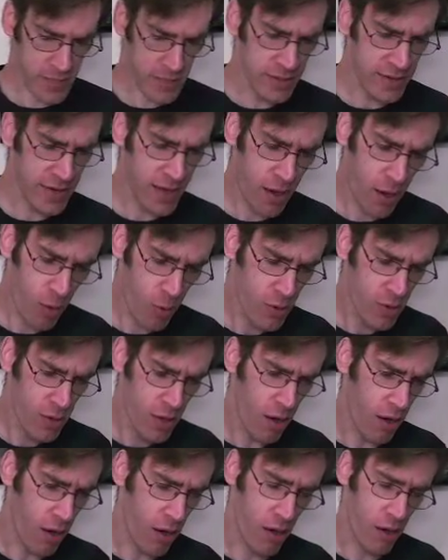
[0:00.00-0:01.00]
Now,
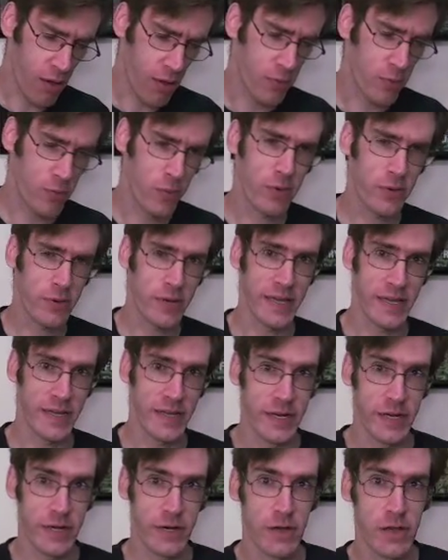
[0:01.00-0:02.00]
the real key
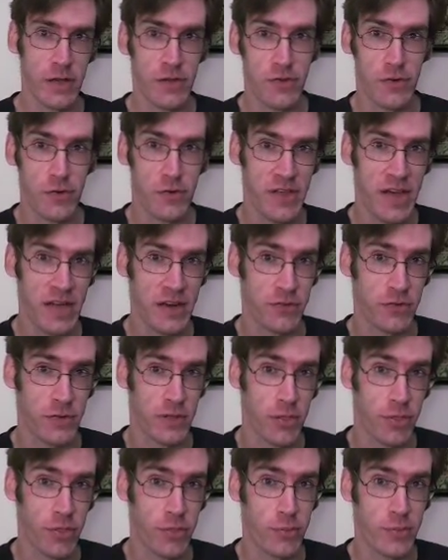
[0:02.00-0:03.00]
here is there's
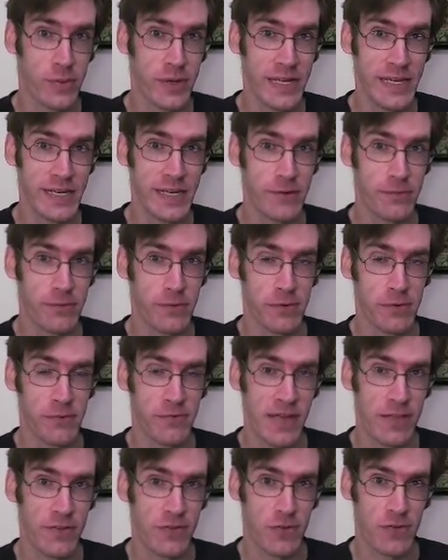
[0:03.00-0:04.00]
actually 3 different
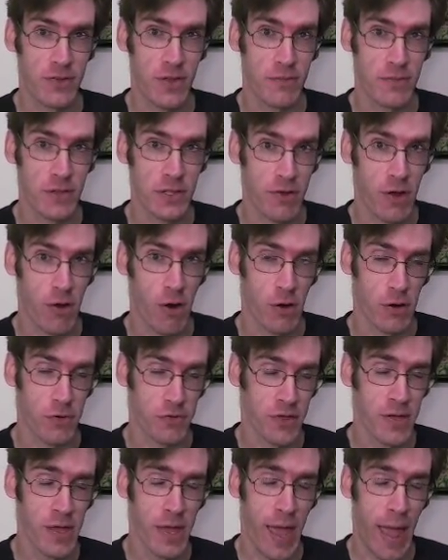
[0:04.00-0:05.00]
phases of these
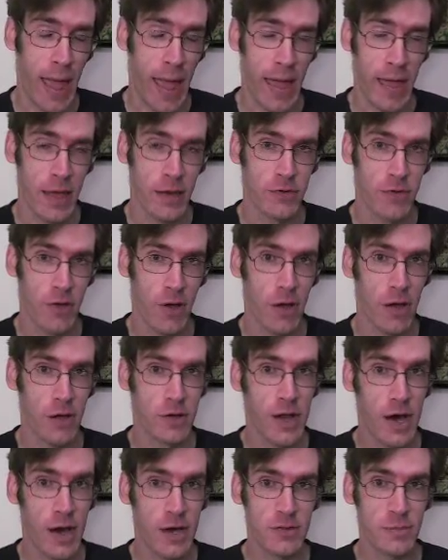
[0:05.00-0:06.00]
cards, and
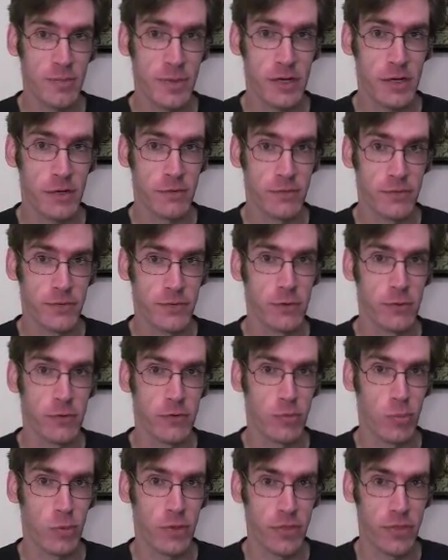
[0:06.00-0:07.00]
not to be
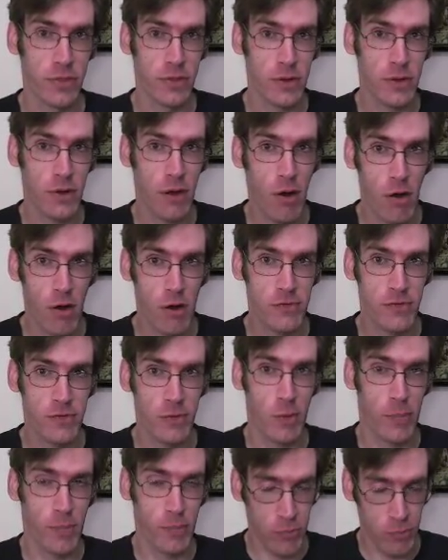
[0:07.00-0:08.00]
confused with the cards that
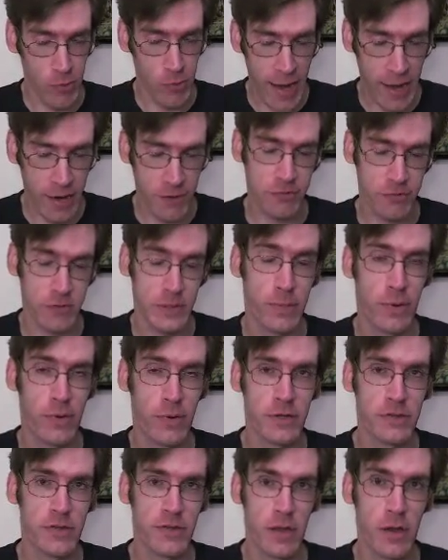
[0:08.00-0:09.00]
were actually
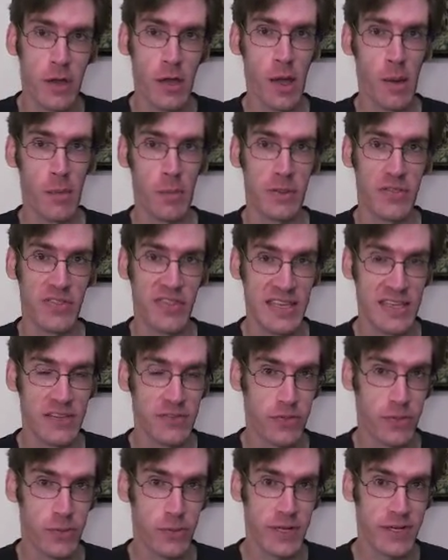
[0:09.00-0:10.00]
printed, but
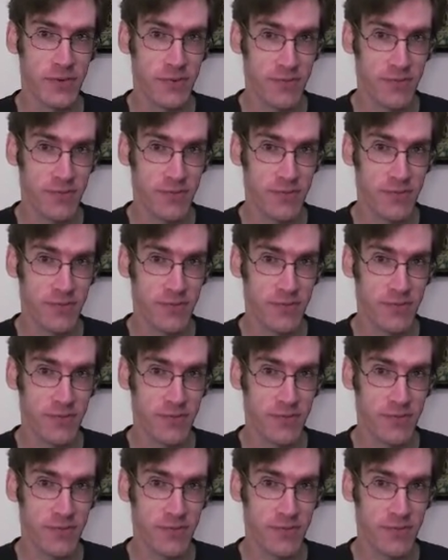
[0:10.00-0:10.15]
these 3